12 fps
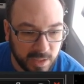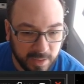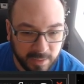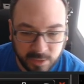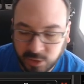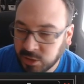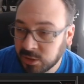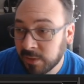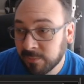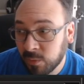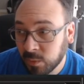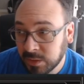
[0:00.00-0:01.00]
and then change that
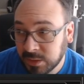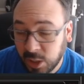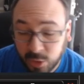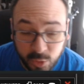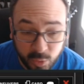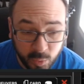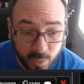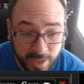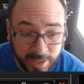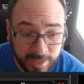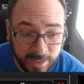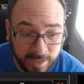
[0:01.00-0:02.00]
focus to
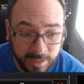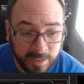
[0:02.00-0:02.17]
a